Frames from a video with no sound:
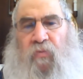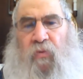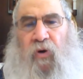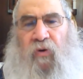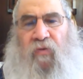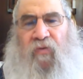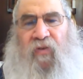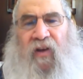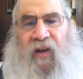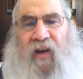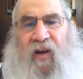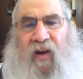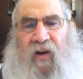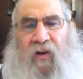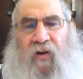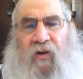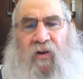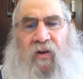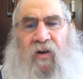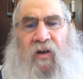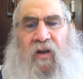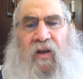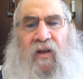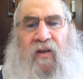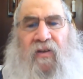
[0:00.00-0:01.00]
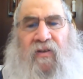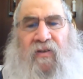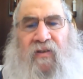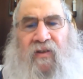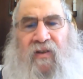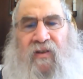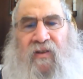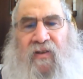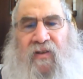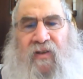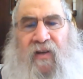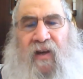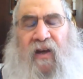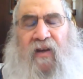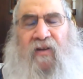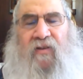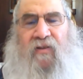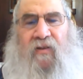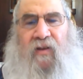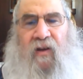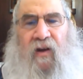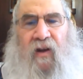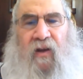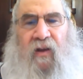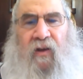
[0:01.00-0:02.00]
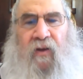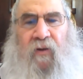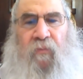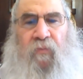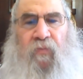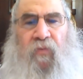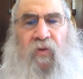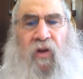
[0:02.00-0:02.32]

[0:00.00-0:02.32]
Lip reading: But over here, since yesterday,